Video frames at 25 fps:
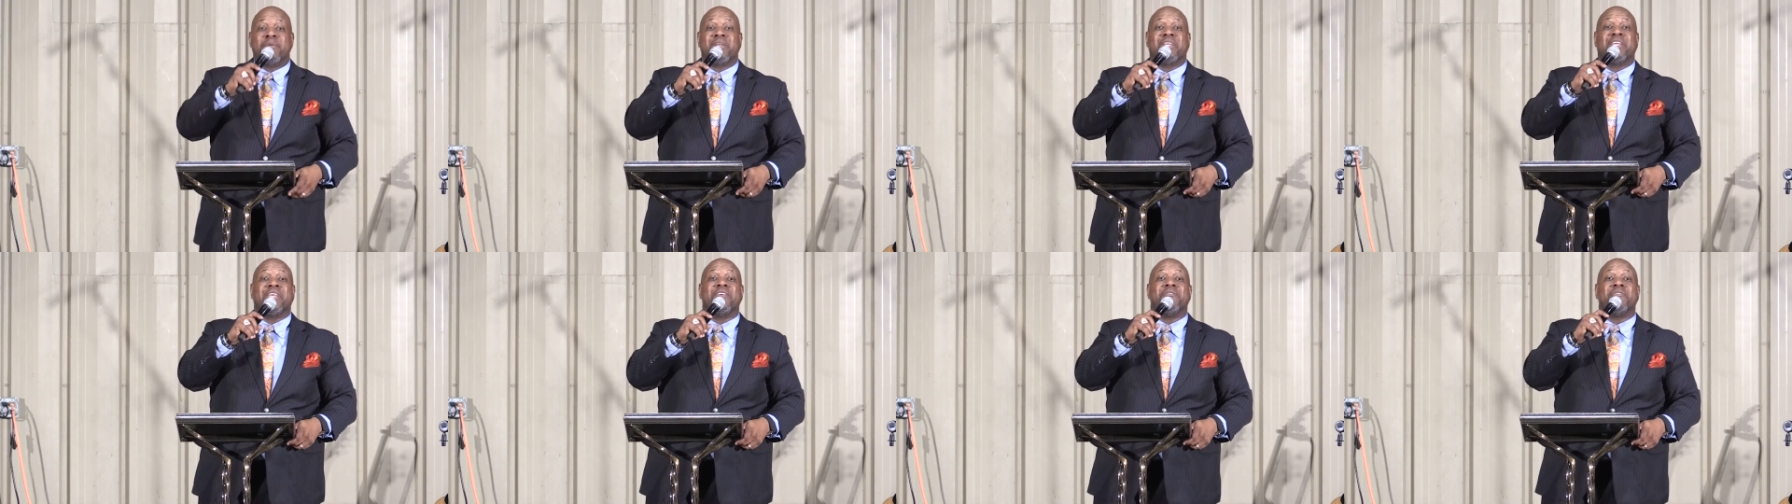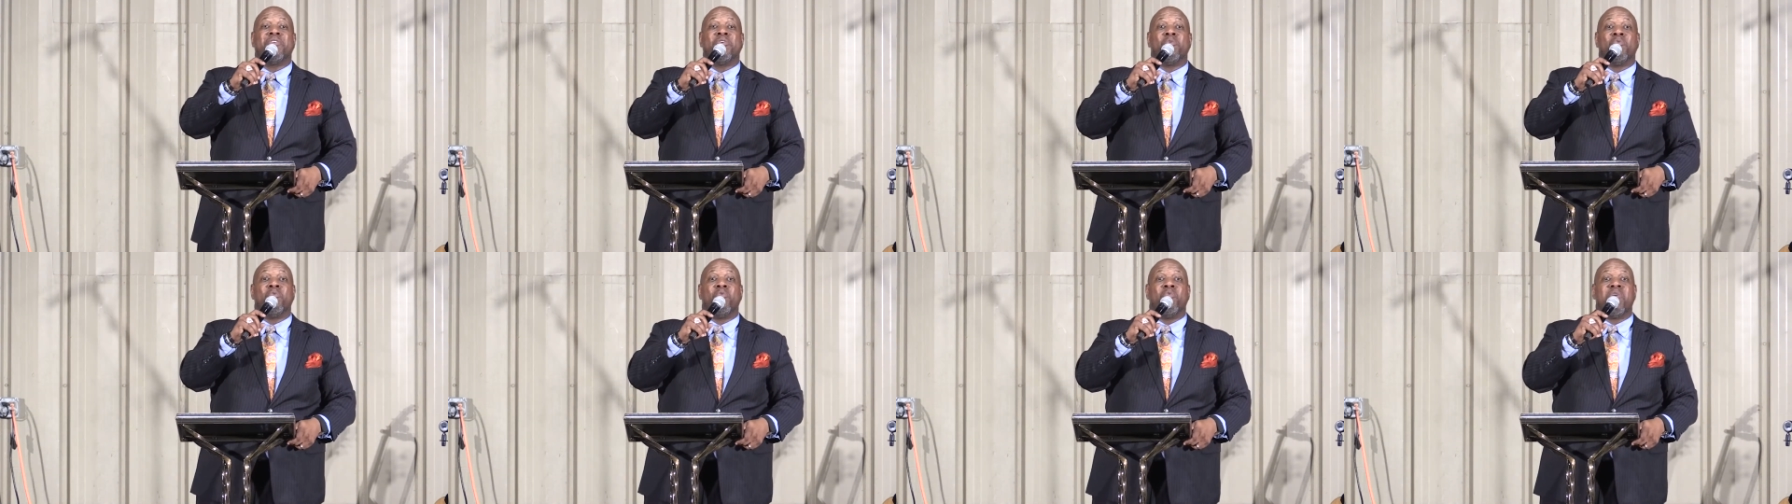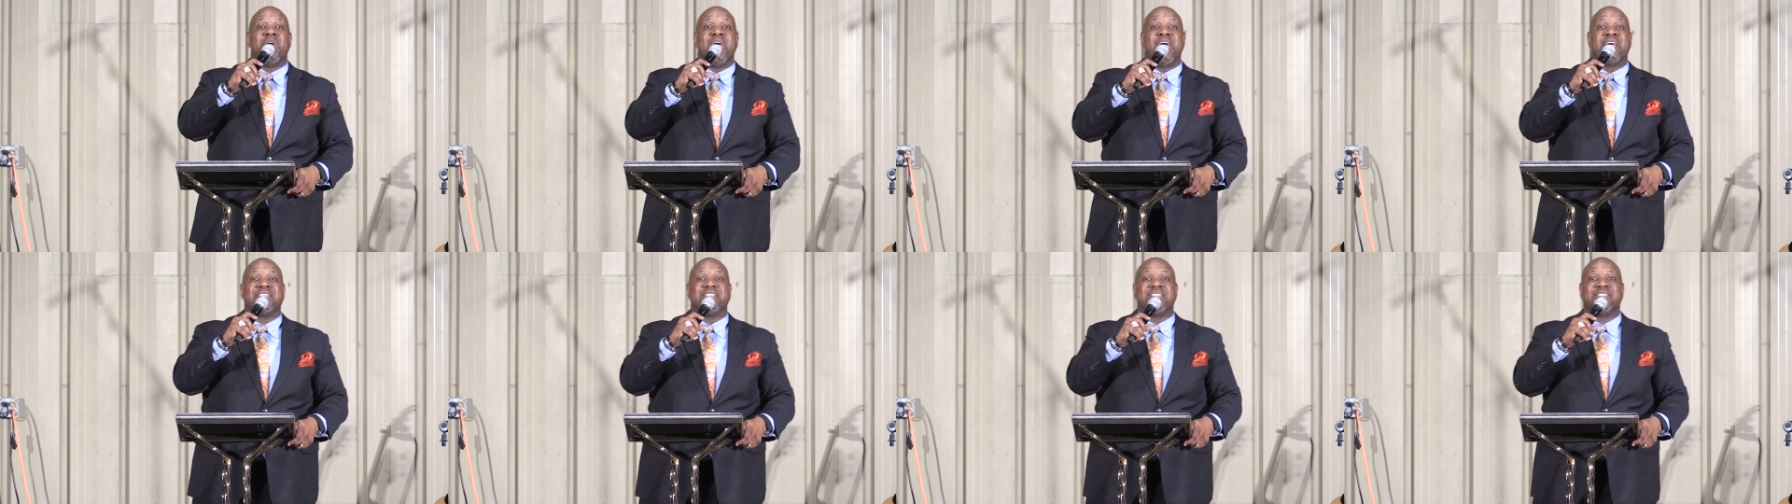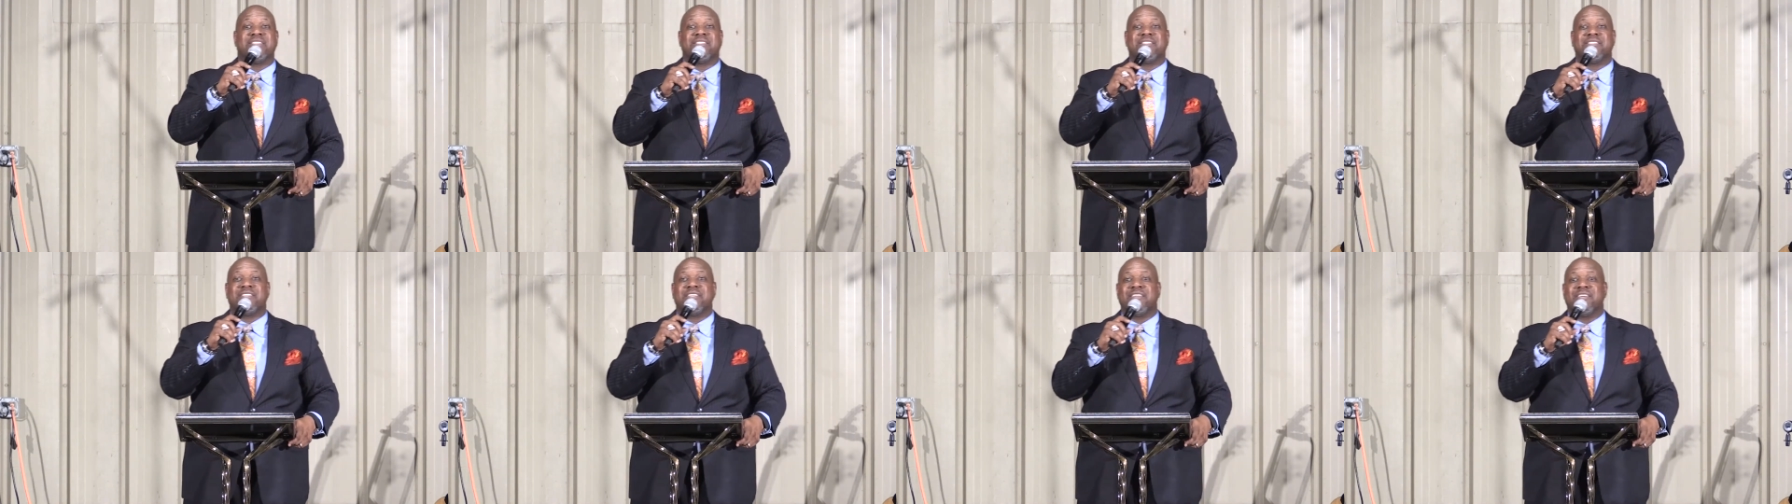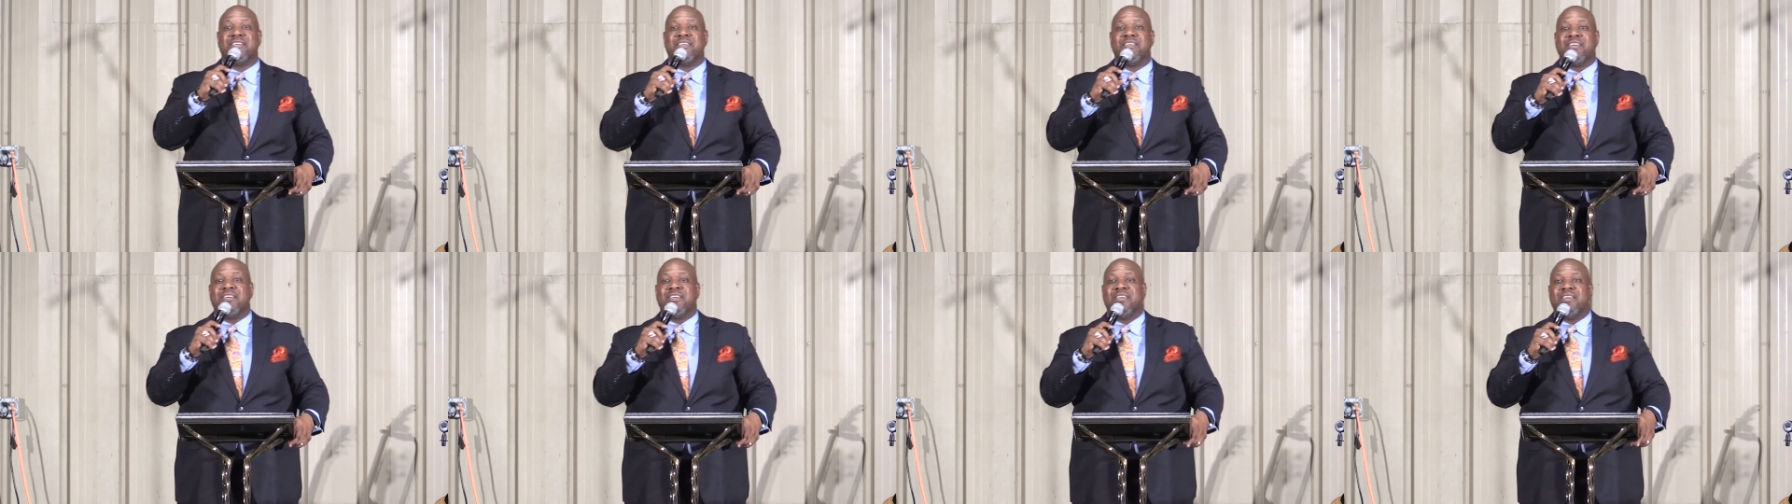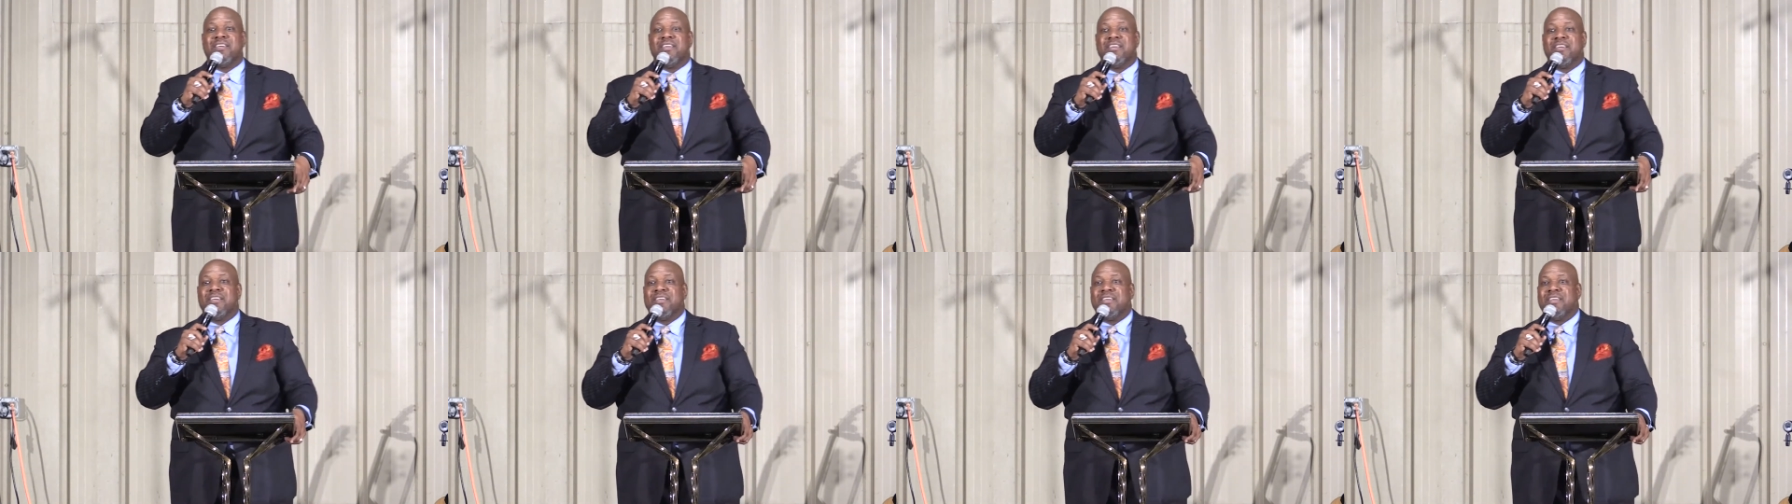I'm going to give you rest.
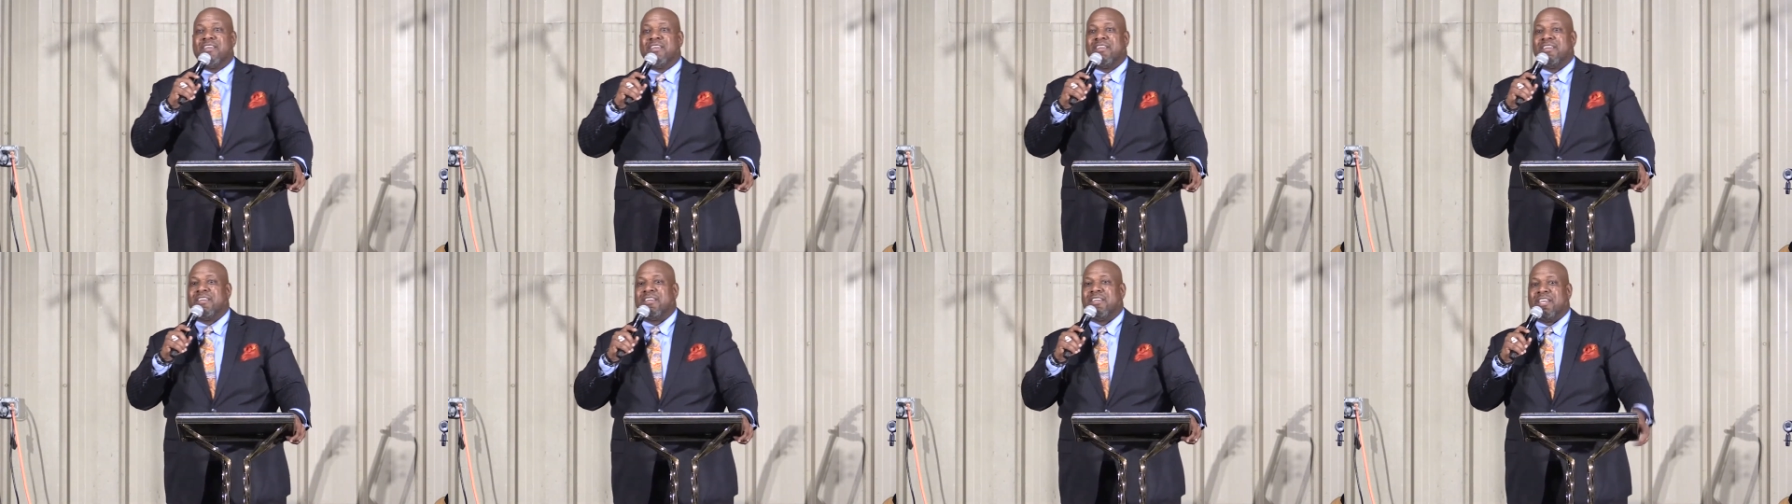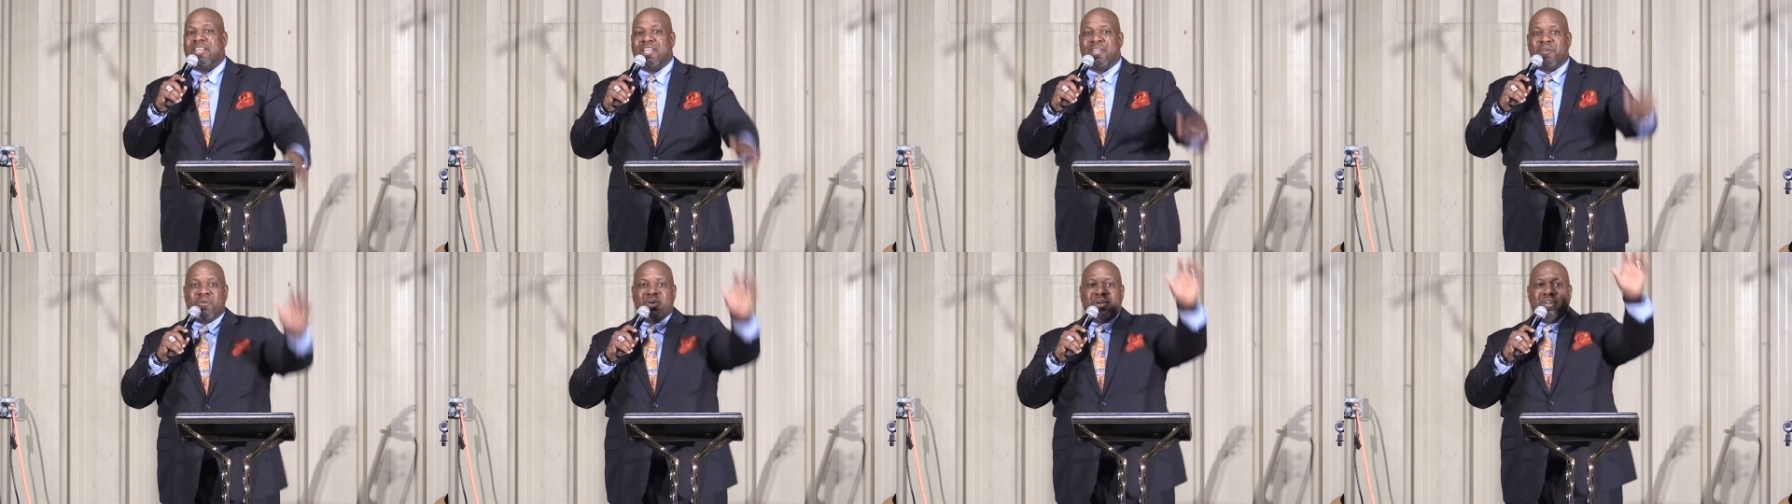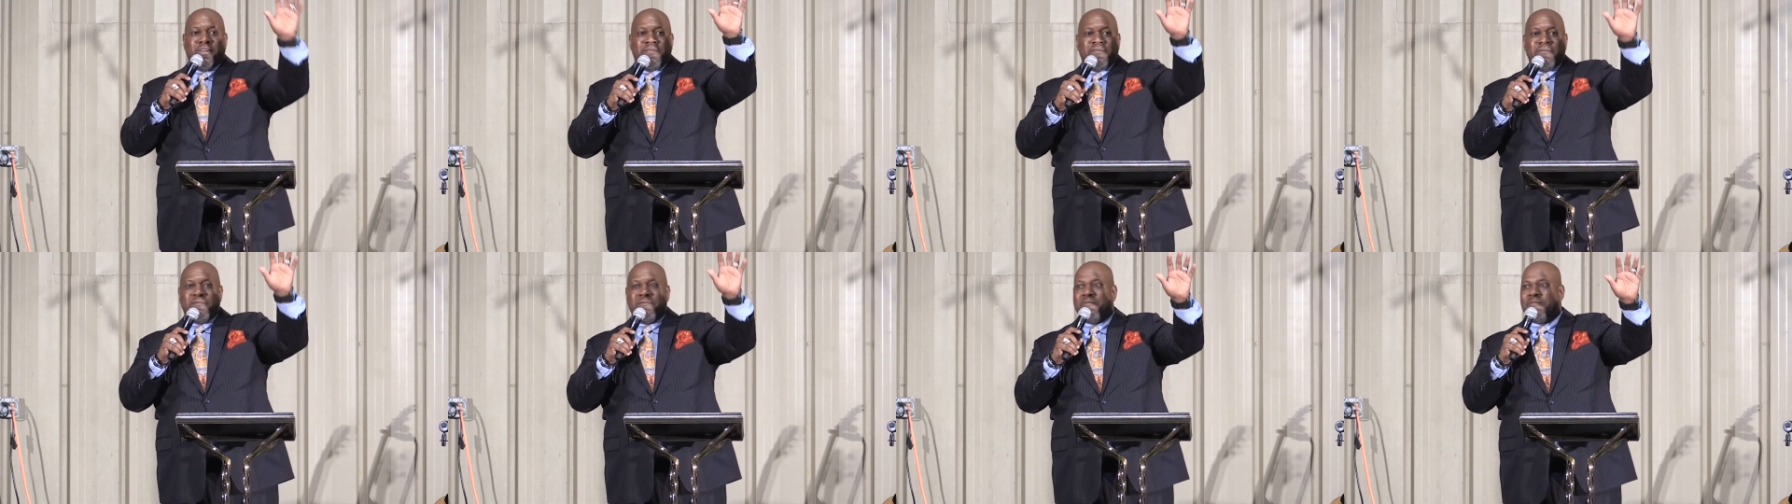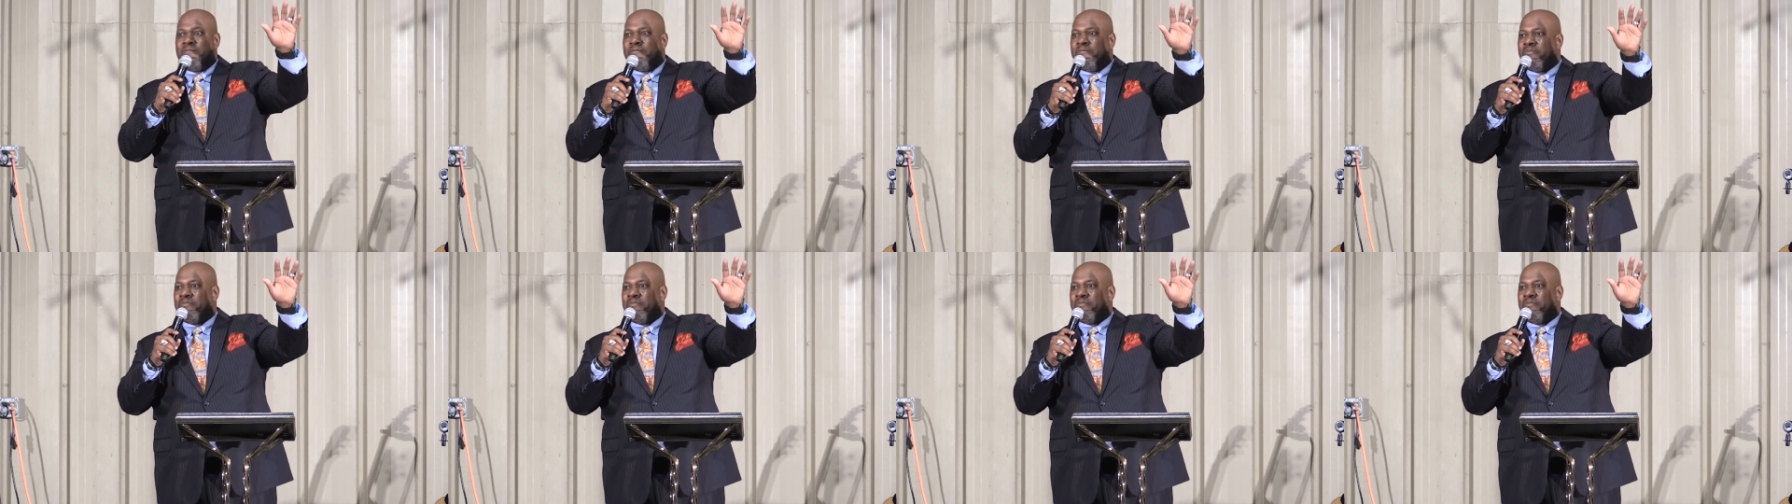Anyone?